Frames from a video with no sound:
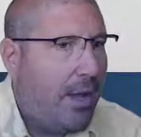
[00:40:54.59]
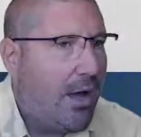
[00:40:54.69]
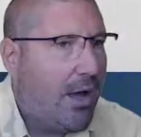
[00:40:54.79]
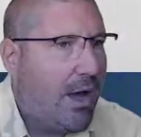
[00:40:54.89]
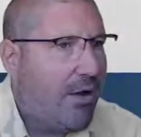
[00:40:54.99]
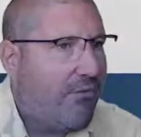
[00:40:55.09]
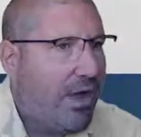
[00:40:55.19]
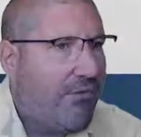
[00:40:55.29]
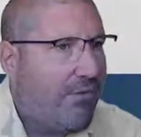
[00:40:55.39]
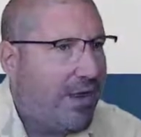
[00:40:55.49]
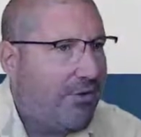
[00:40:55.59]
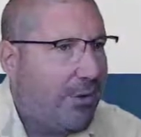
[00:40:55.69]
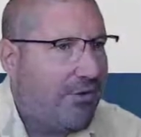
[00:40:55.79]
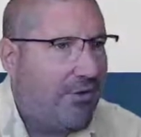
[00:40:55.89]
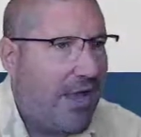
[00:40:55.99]
I find that their
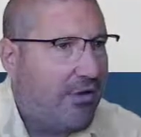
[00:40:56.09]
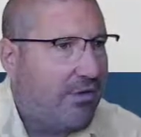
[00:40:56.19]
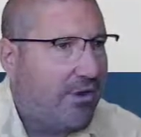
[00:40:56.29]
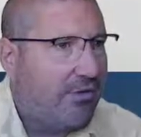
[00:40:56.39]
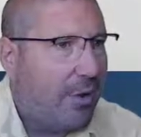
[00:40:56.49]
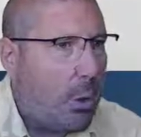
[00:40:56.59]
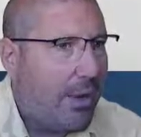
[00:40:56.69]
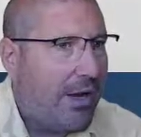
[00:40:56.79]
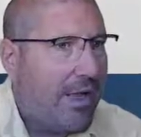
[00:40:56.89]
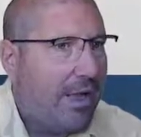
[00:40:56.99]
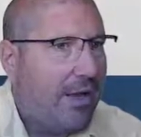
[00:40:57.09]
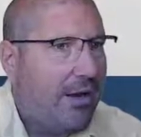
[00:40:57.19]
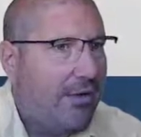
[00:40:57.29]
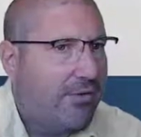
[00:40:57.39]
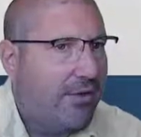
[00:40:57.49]
specification is so clear
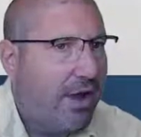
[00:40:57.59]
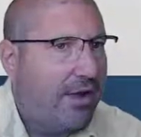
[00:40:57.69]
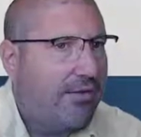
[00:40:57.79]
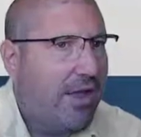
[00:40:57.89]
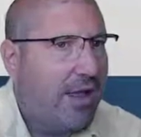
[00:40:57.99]
and concise,